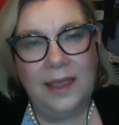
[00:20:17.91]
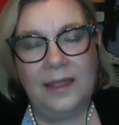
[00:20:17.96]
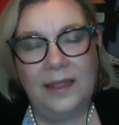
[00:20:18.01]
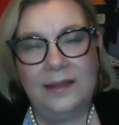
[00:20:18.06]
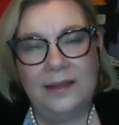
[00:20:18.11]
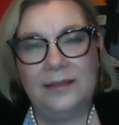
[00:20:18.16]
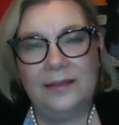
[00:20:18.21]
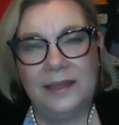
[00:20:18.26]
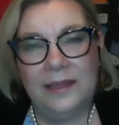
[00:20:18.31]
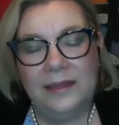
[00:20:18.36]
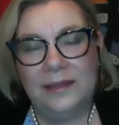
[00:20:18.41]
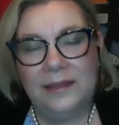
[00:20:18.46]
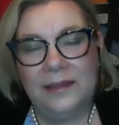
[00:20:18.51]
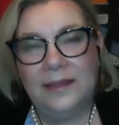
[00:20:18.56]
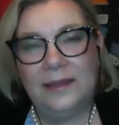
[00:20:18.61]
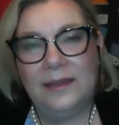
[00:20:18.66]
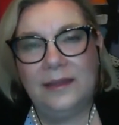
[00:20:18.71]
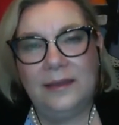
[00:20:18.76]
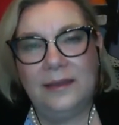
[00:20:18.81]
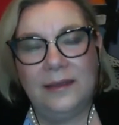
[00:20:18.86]
and
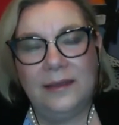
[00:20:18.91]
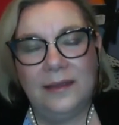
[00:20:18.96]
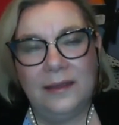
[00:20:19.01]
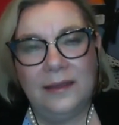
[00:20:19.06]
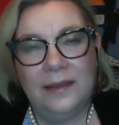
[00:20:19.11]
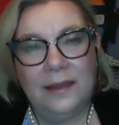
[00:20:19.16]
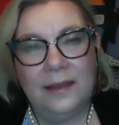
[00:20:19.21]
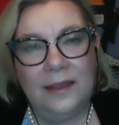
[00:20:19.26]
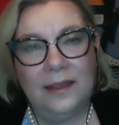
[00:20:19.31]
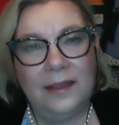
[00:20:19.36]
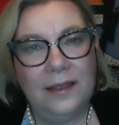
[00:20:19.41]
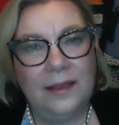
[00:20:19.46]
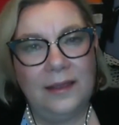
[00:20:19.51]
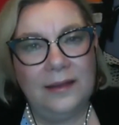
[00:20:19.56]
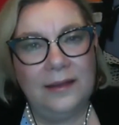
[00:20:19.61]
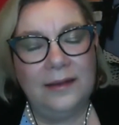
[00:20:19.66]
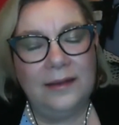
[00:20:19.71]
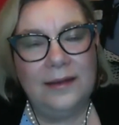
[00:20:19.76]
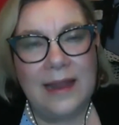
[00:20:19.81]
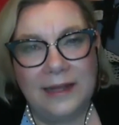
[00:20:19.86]
thinking
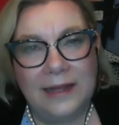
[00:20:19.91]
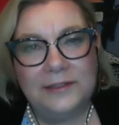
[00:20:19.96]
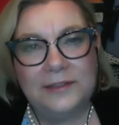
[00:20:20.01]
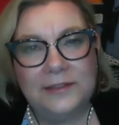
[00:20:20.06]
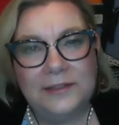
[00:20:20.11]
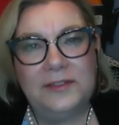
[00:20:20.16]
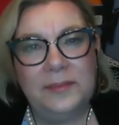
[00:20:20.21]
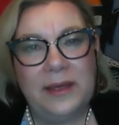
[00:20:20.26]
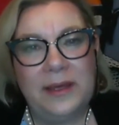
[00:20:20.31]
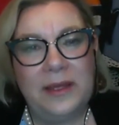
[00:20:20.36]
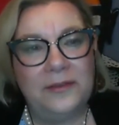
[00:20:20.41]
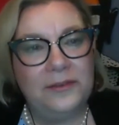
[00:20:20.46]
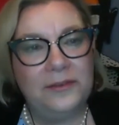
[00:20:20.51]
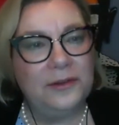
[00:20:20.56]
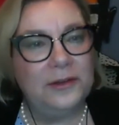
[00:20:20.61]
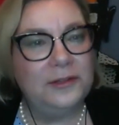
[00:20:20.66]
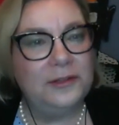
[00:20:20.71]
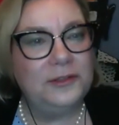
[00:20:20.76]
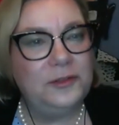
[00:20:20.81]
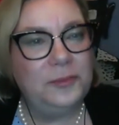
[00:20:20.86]
not just about
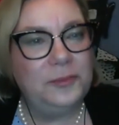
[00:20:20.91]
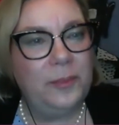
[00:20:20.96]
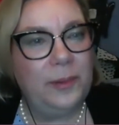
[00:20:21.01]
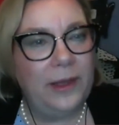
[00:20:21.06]
search,